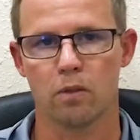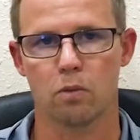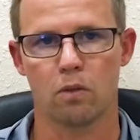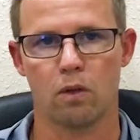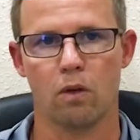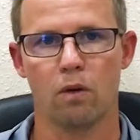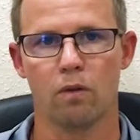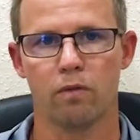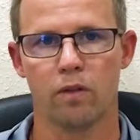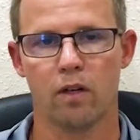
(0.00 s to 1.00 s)
us with our kernel
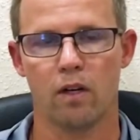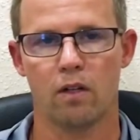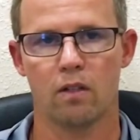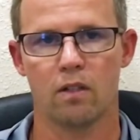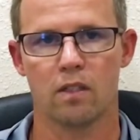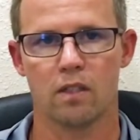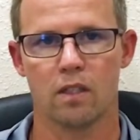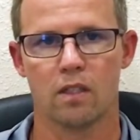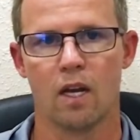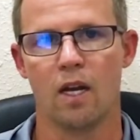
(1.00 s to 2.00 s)
fill
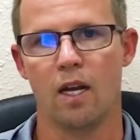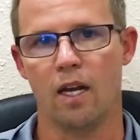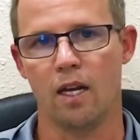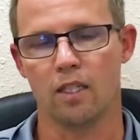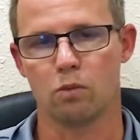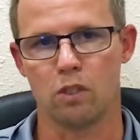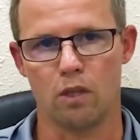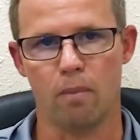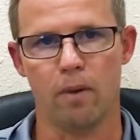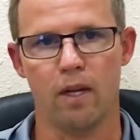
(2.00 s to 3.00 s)
characteristics. And as we
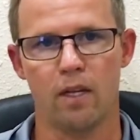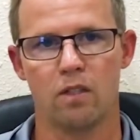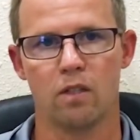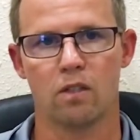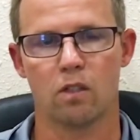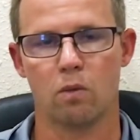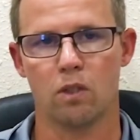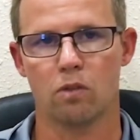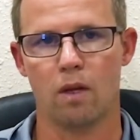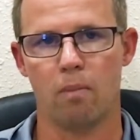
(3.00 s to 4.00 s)
jump ahead to the sequential